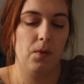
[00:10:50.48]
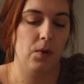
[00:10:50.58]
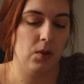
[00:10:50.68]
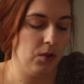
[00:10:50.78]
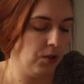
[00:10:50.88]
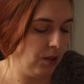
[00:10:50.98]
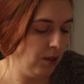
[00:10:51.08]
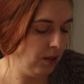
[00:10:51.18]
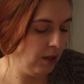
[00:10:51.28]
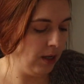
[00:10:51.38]

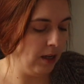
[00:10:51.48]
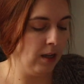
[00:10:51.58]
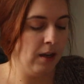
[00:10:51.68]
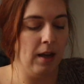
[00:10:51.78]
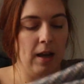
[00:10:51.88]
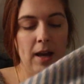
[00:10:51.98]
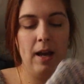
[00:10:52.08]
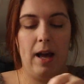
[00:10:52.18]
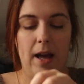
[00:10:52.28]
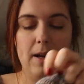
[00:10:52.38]
version.
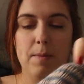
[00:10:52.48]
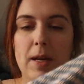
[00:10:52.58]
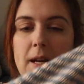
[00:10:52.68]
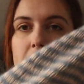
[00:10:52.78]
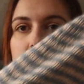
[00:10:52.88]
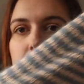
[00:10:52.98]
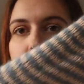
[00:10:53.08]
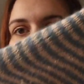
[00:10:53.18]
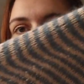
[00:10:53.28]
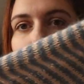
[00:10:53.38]
I made a
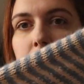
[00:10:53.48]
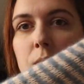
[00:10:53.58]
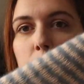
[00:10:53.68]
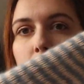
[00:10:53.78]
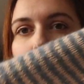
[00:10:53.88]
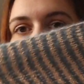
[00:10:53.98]
version with